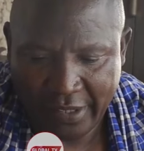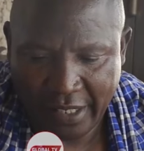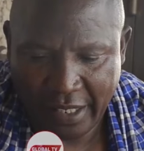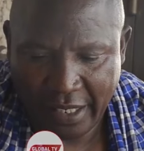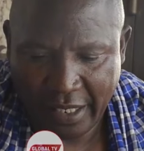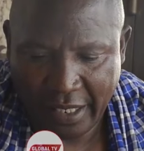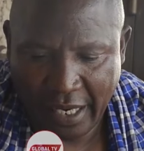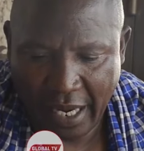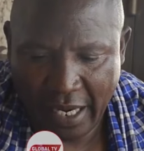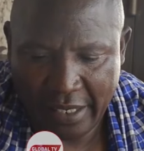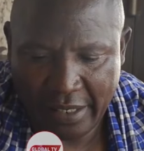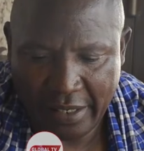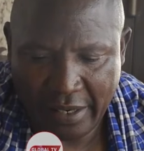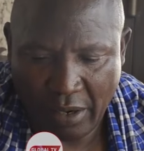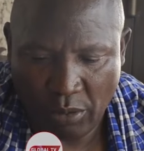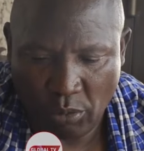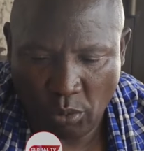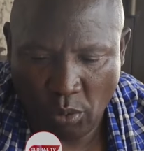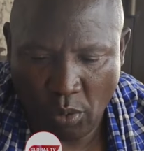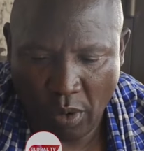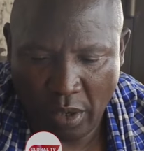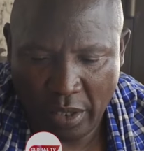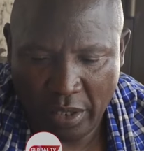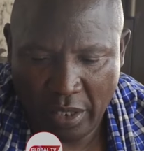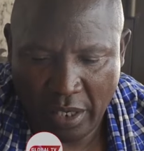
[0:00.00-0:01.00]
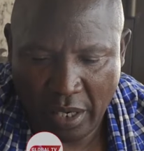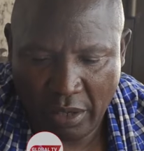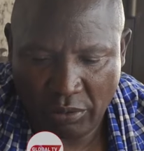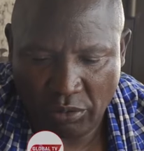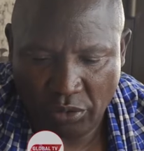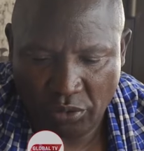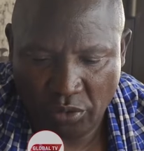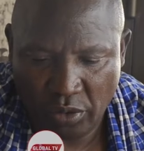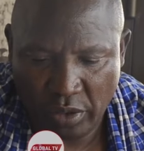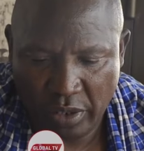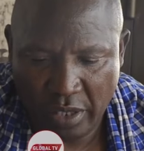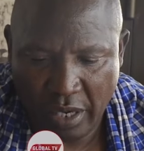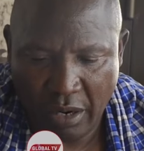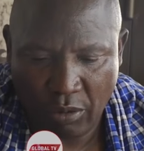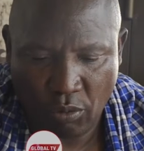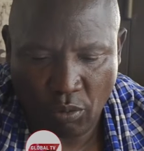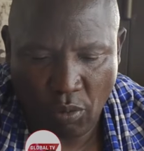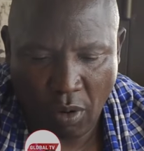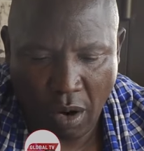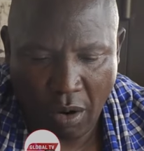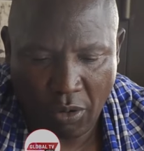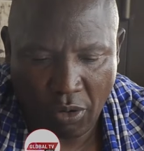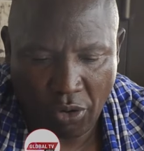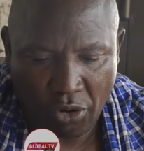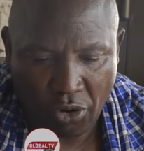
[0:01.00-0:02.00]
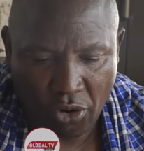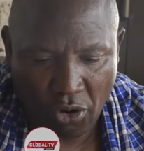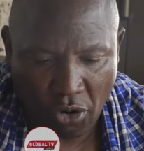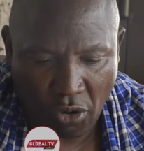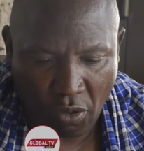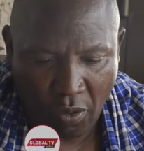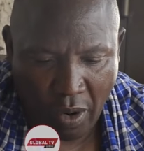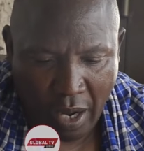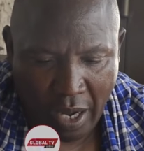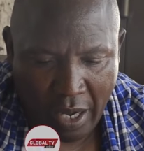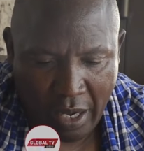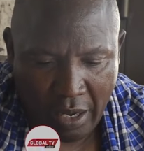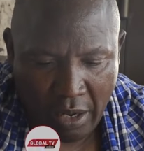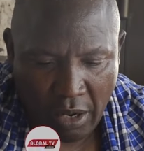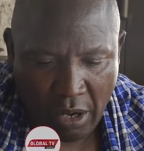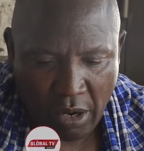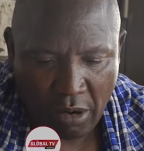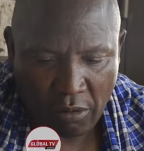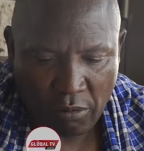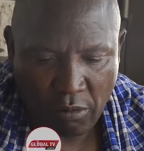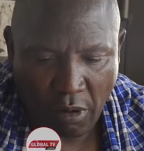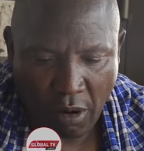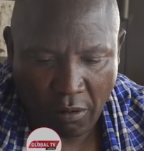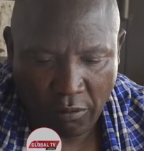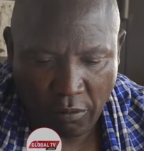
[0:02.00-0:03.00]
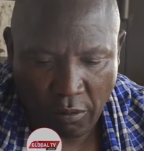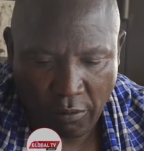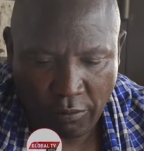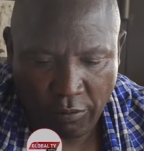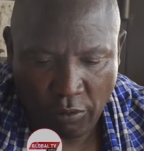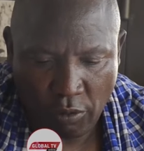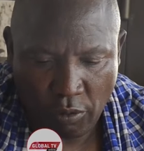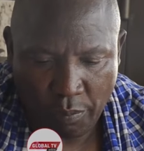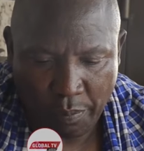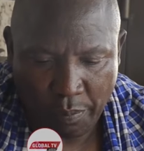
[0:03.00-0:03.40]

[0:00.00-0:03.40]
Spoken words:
serikali inakusudia kuwaondoa kwa nguvu